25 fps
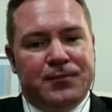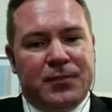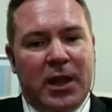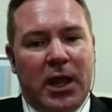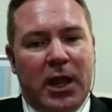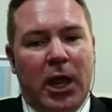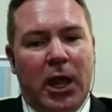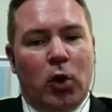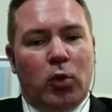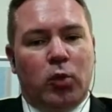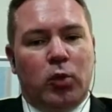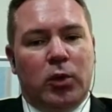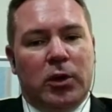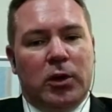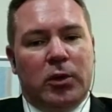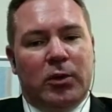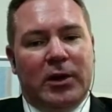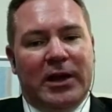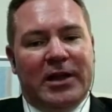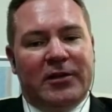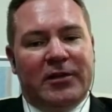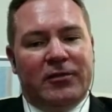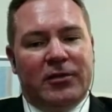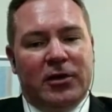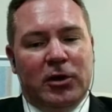We will have a
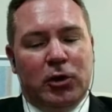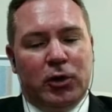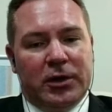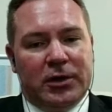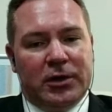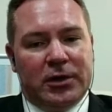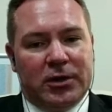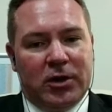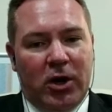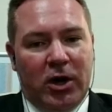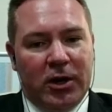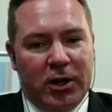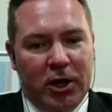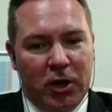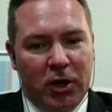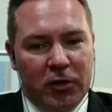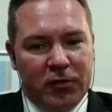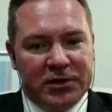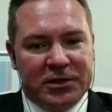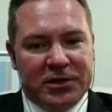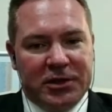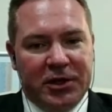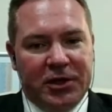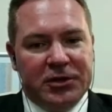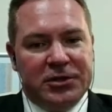look at
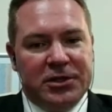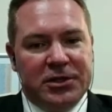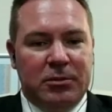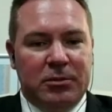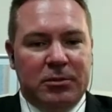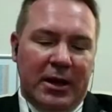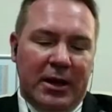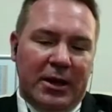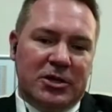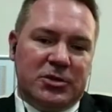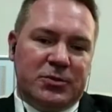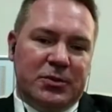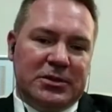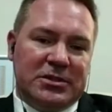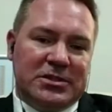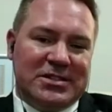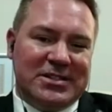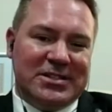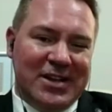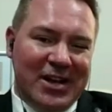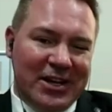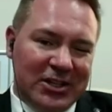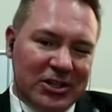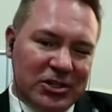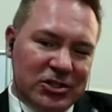COVID-19 management
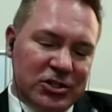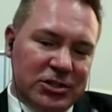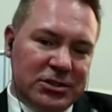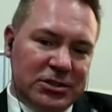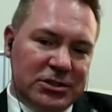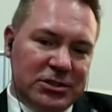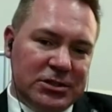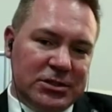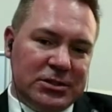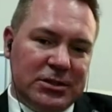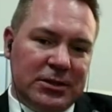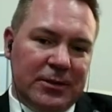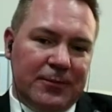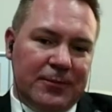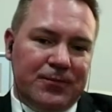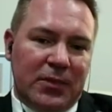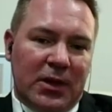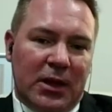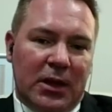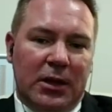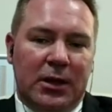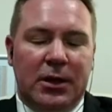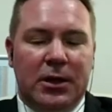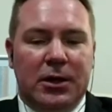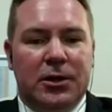strategies,
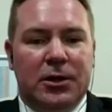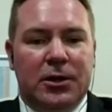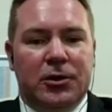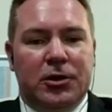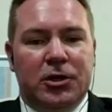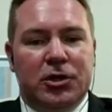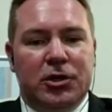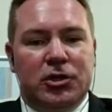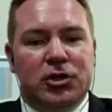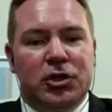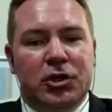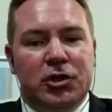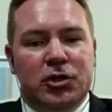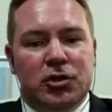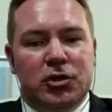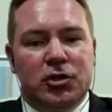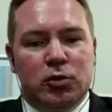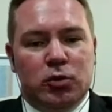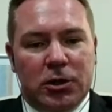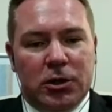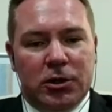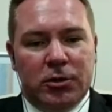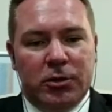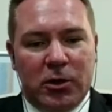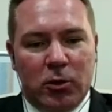returning to work
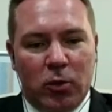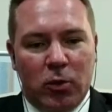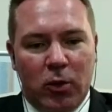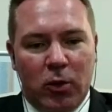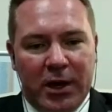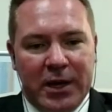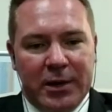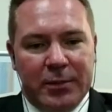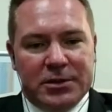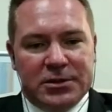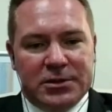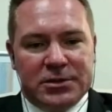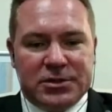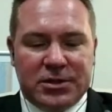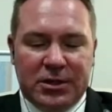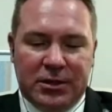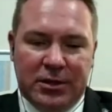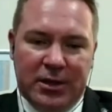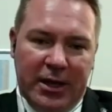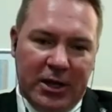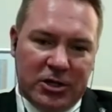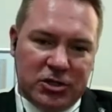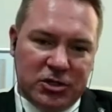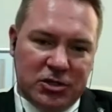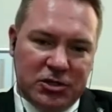requirements and the
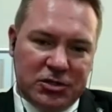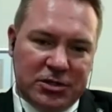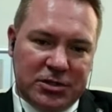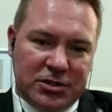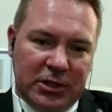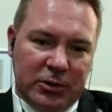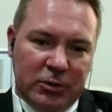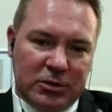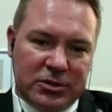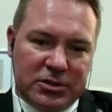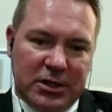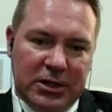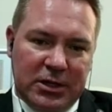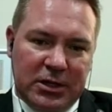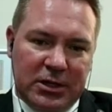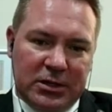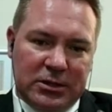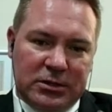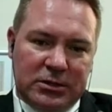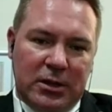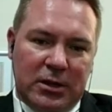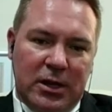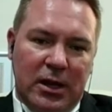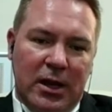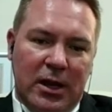actions that was taken,
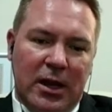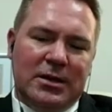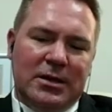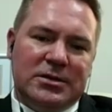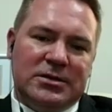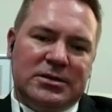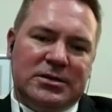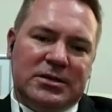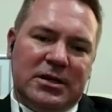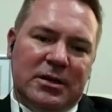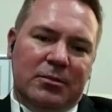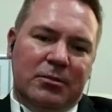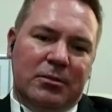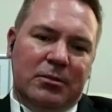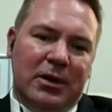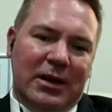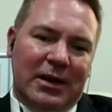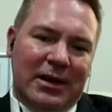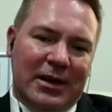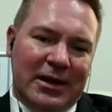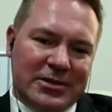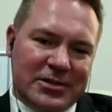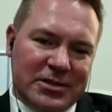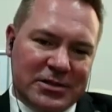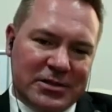some
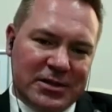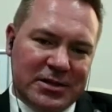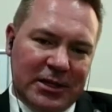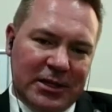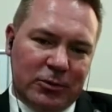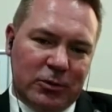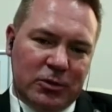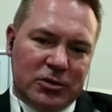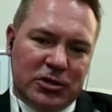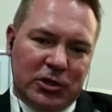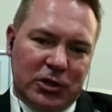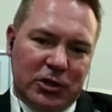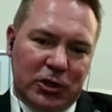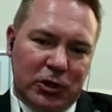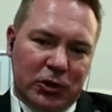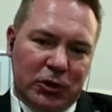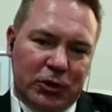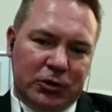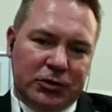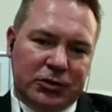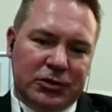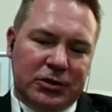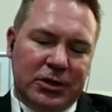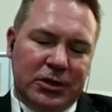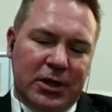lessons that was learned,
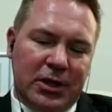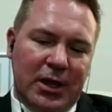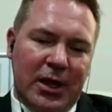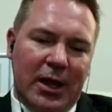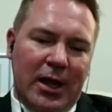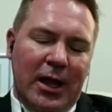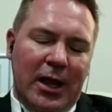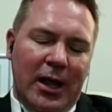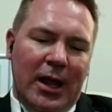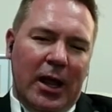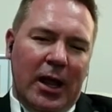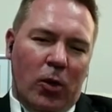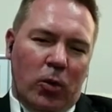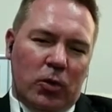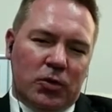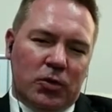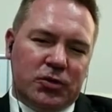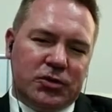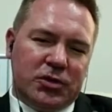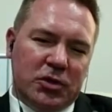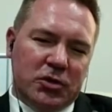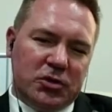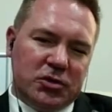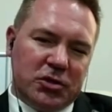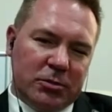also
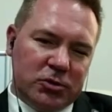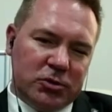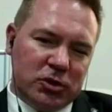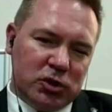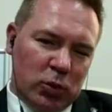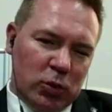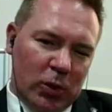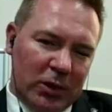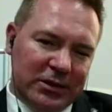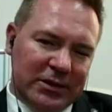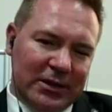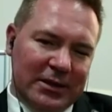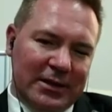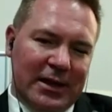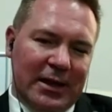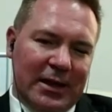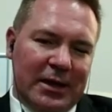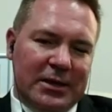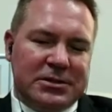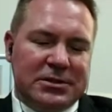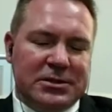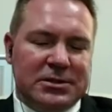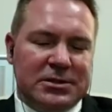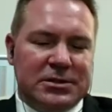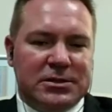some SWOT
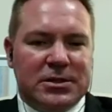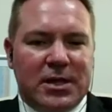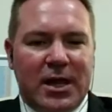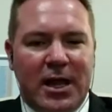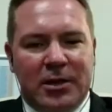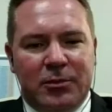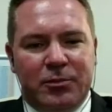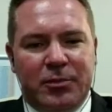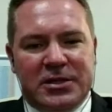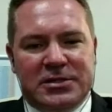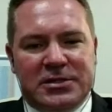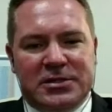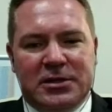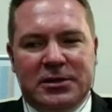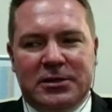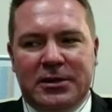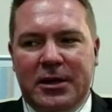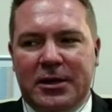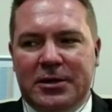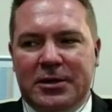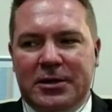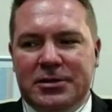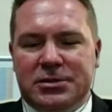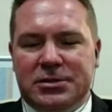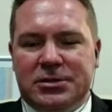analysis and pest
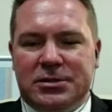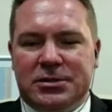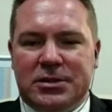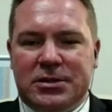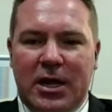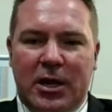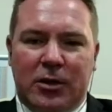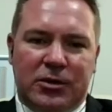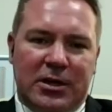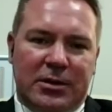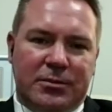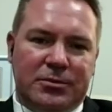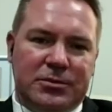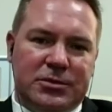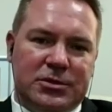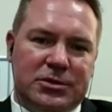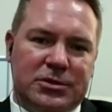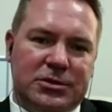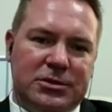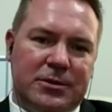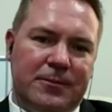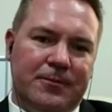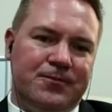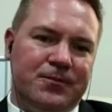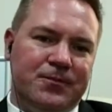analysis outcomes
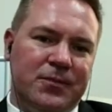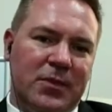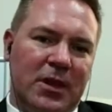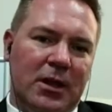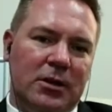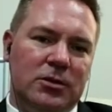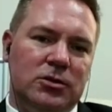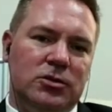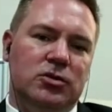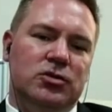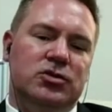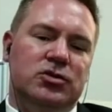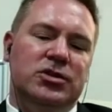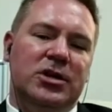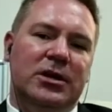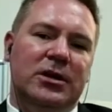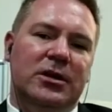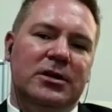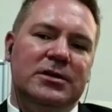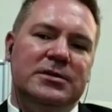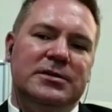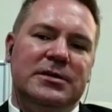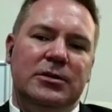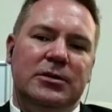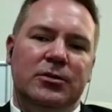to share nicely
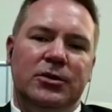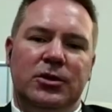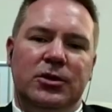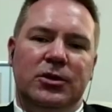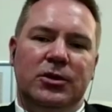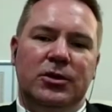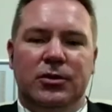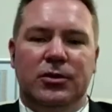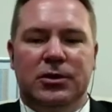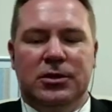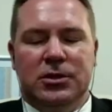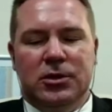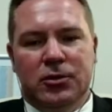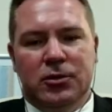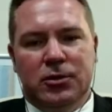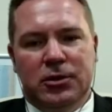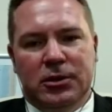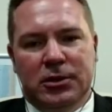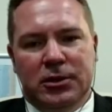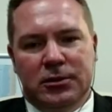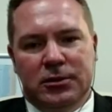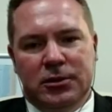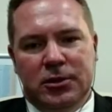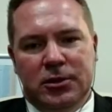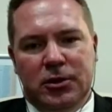with you that you
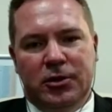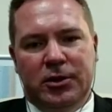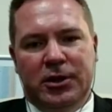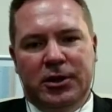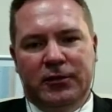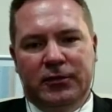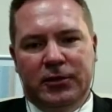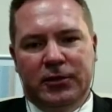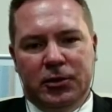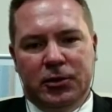can have a look.